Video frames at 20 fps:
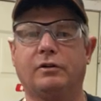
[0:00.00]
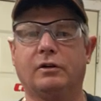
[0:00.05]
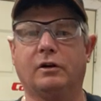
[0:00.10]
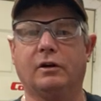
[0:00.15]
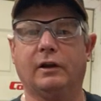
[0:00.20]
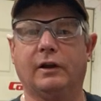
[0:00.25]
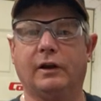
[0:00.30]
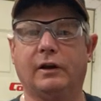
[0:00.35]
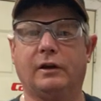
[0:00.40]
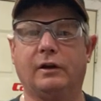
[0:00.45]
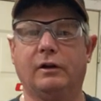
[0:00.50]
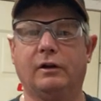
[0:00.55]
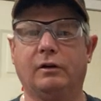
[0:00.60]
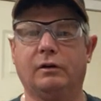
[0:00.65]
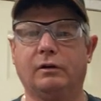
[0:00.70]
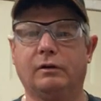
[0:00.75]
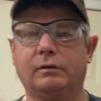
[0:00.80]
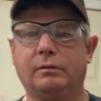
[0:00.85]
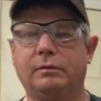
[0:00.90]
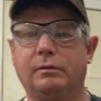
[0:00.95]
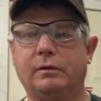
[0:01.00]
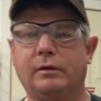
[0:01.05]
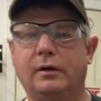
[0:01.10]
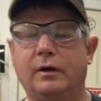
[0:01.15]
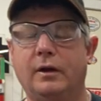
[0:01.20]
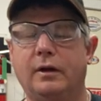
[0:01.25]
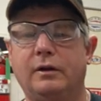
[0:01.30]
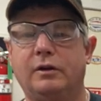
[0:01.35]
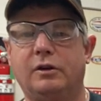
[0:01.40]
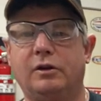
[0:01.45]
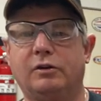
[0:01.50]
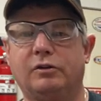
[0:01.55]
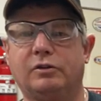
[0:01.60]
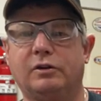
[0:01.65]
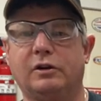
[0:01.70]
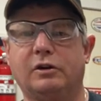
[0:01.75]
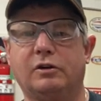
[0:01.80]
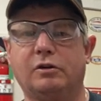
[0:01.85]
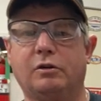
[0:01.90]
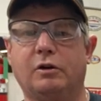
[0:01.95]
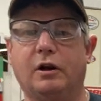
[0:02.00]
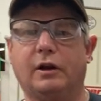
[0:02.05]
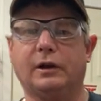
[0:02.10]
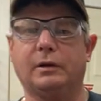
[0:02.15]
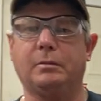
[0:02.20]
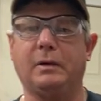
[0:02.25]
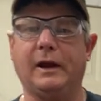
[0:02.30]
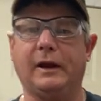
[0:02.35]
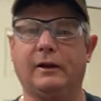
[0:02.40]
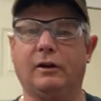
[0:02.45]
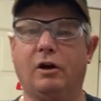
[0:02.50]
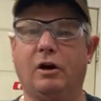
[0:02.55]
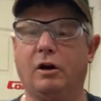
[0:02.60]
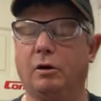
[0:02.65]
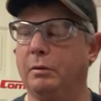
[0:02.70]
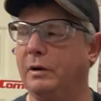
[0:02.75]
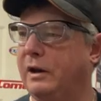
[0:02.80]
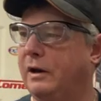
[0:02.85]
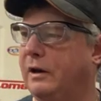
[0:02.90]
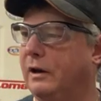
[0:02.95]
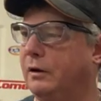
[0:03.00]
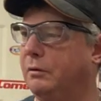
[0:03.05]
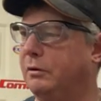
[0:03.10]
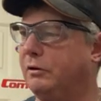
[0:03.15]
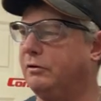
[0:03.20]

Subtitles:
They're like, you know, usually you do it on the May long weekend,